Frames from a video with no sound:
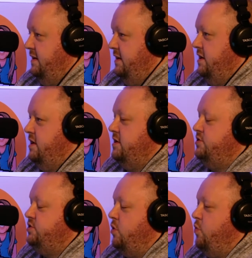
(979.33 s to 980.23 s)
Right.
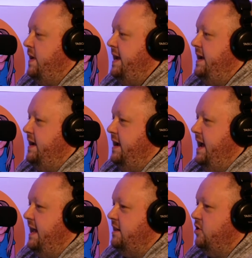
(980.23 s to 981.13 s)
So we
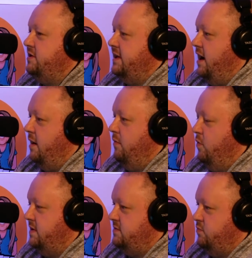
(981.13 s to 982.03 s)
had looked it up
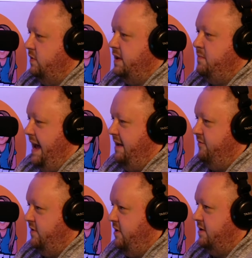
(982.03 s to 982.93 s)
what's really bad
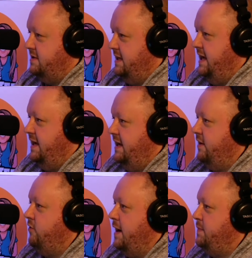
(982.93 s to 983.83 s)
for dogs to eat, and
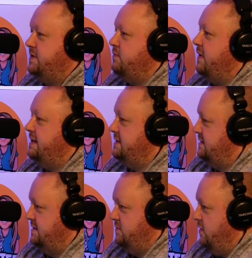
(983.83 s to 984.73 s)
grapes and
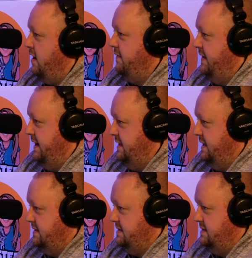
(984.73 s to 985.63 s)
raisins were on that
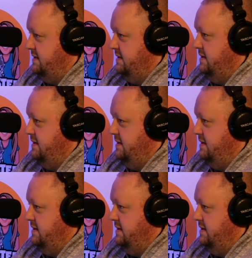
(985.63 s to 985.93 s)
list